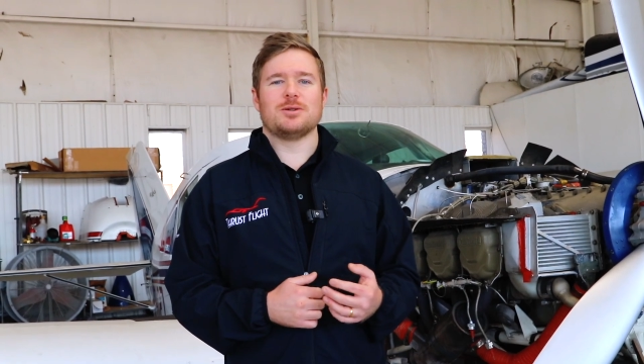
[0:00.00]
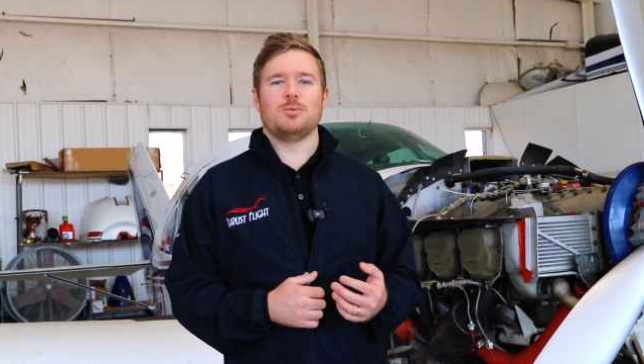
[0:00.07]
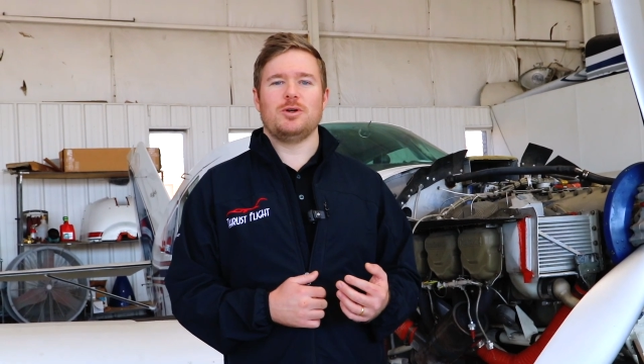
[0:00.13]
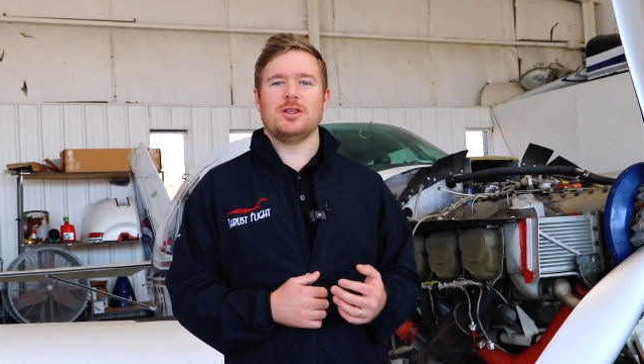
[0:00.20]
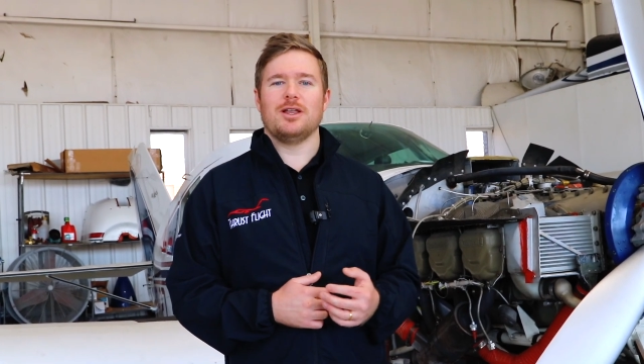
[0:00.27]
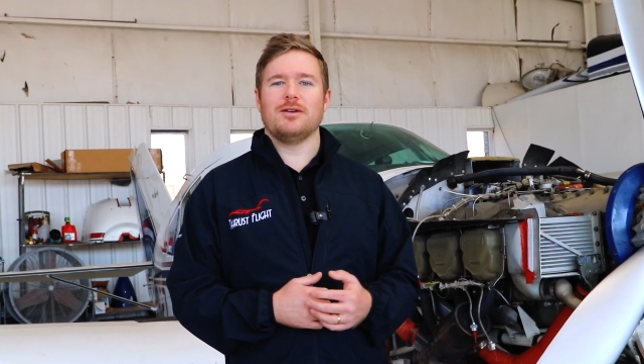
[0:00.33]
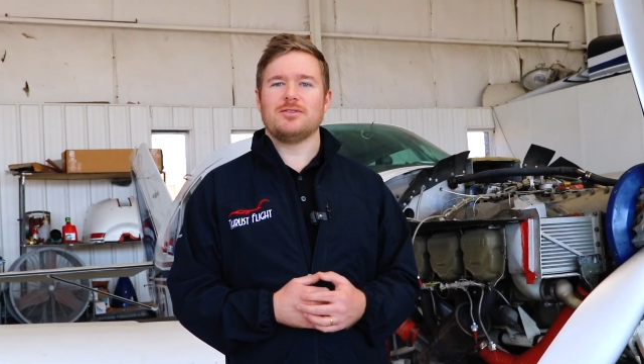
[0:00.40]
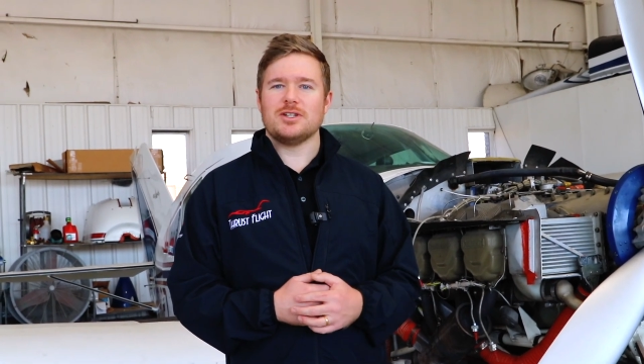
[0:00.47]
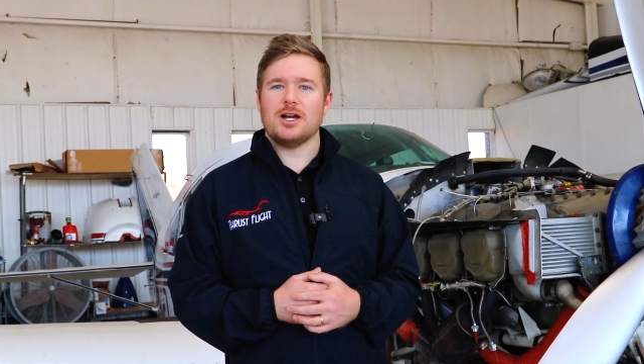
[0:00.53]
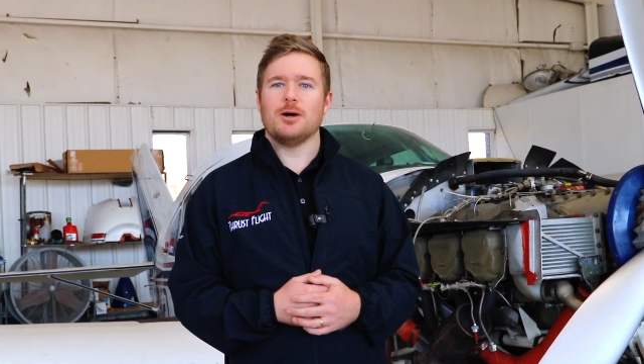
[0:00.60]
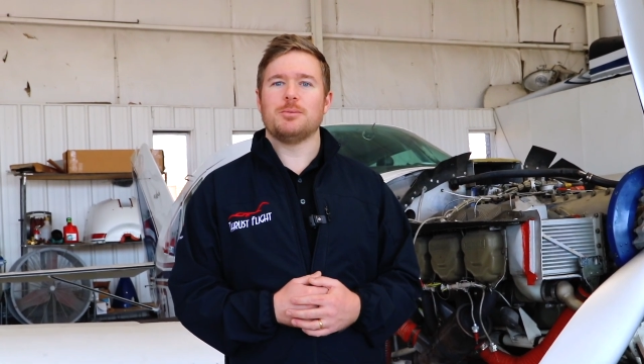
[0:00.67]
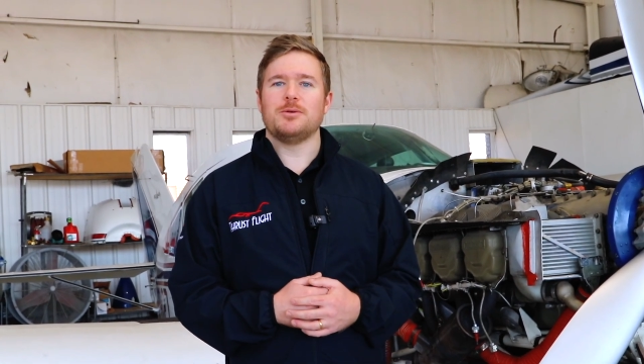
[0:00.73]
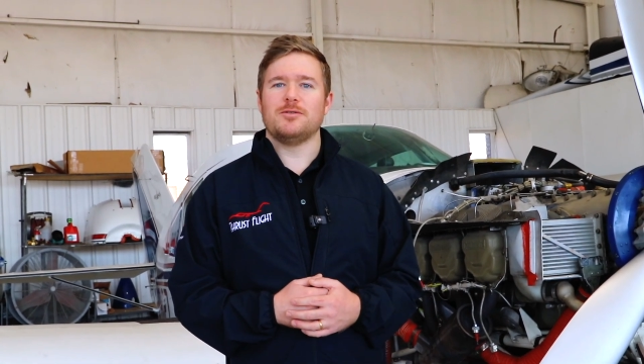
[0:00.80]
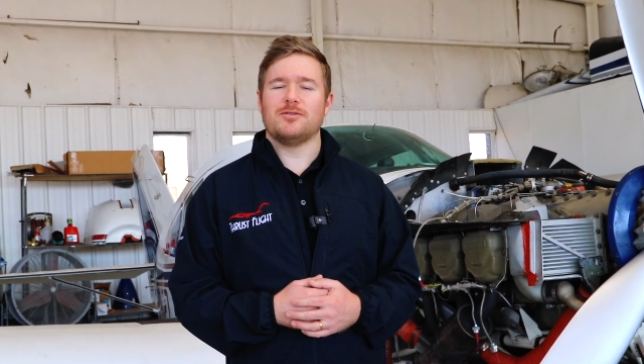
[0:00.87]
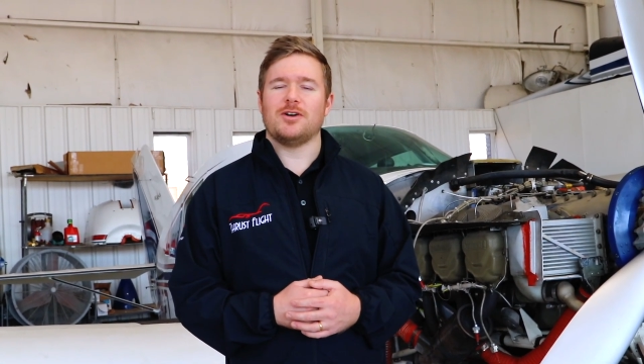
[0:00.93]
and we'd love to
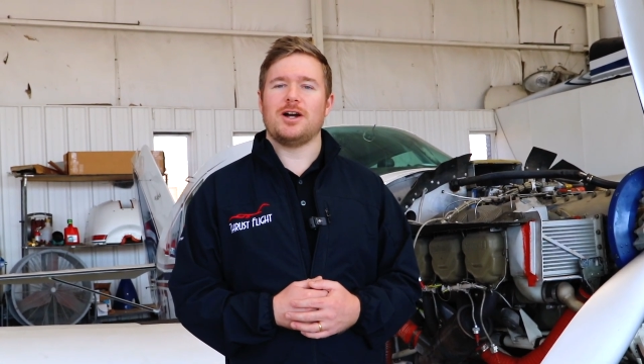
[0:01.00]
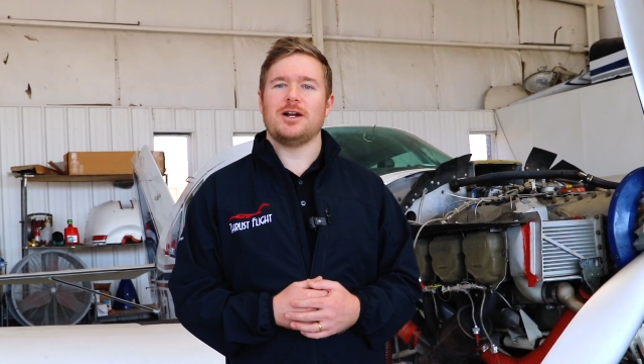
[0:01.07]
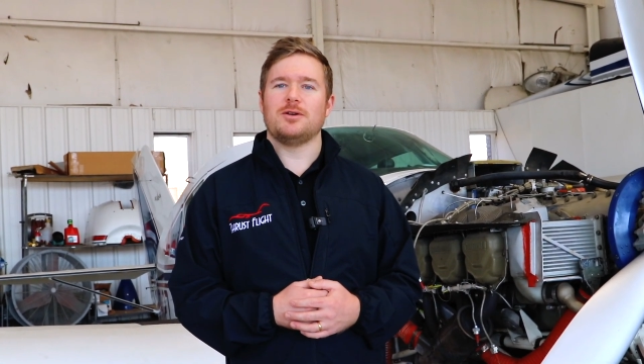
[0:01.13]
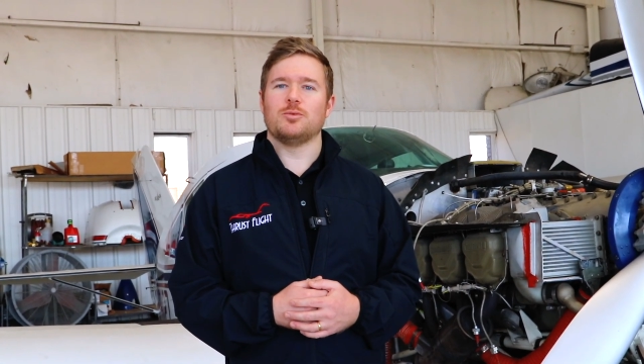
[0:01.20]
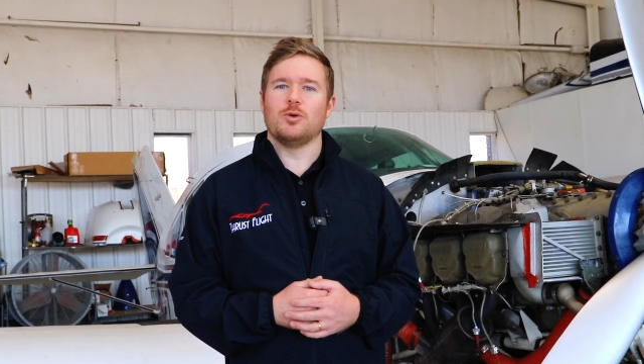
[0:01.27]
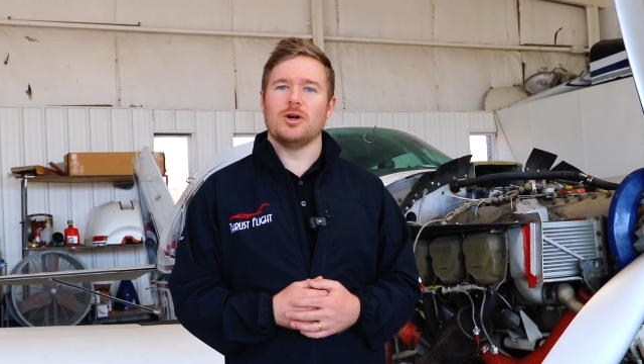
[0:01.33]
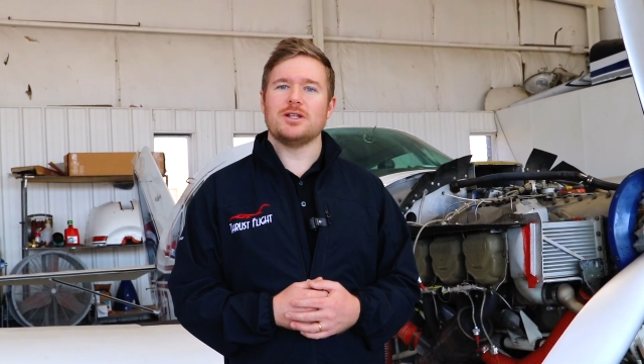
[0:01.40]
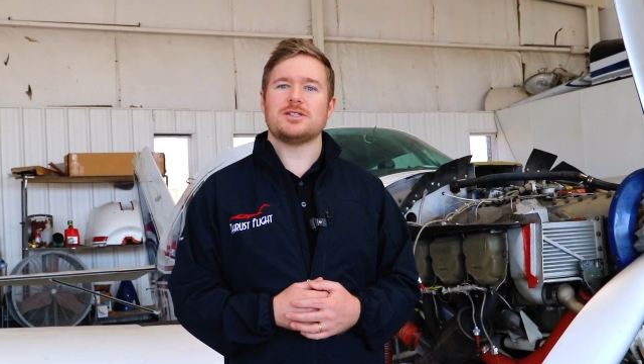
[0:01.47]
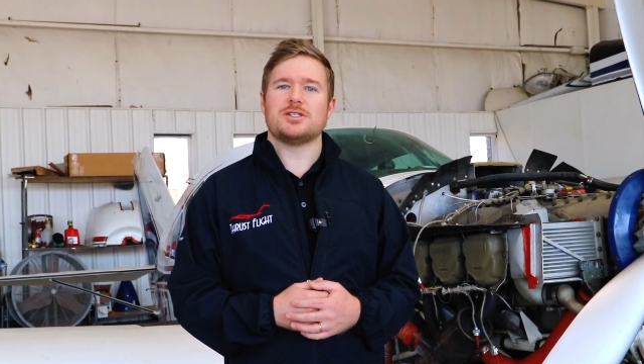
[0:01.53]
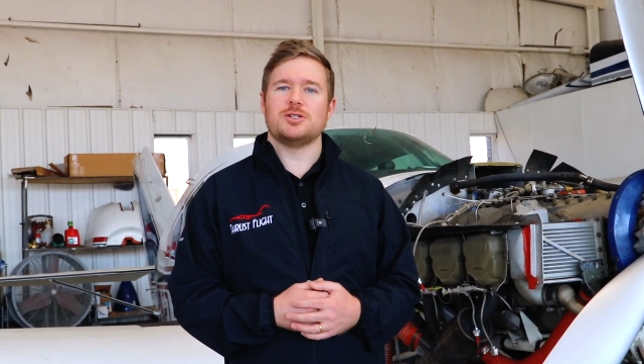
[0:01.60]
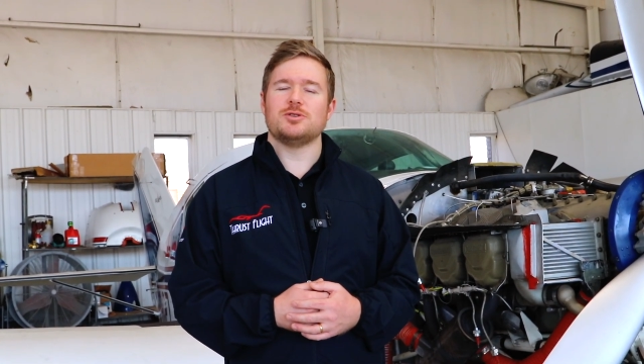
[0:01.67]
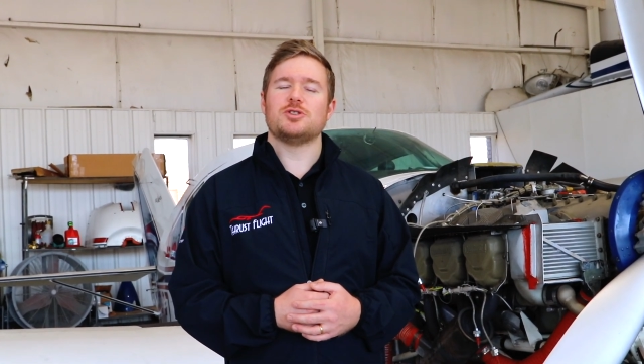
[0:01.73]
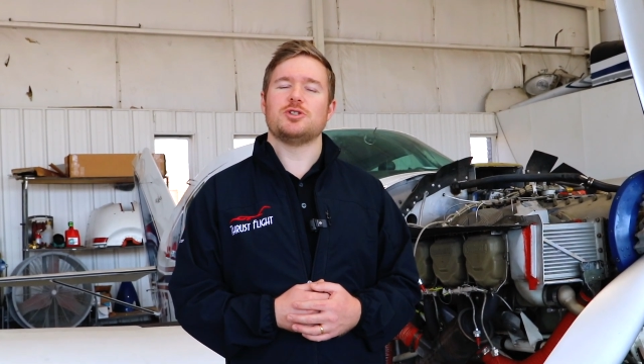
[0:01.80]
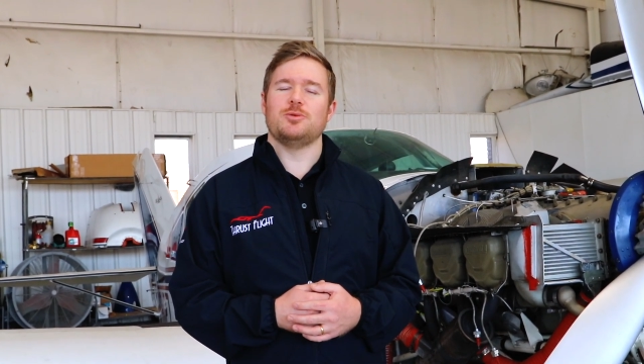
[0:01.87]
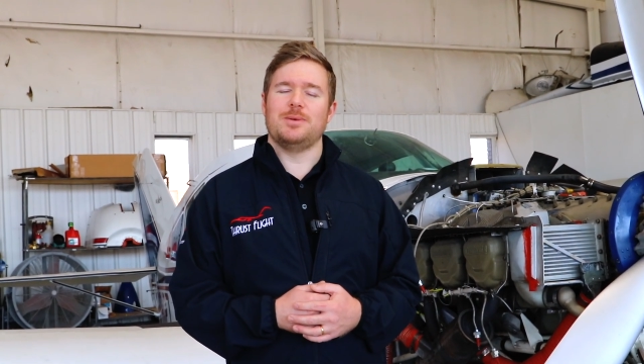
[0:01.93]
help you find what
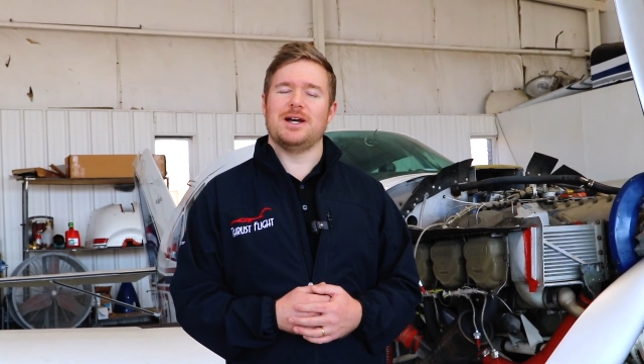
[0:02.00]
suits you